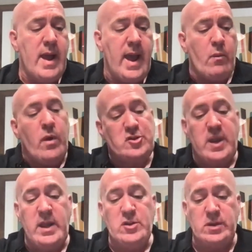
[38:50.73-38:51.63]
And what
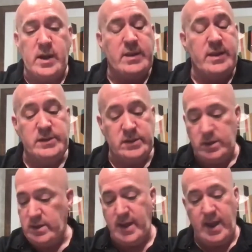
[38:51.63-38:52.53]
changed a lot of things is,
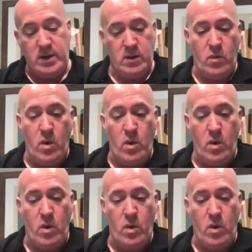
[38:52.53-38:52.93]
again,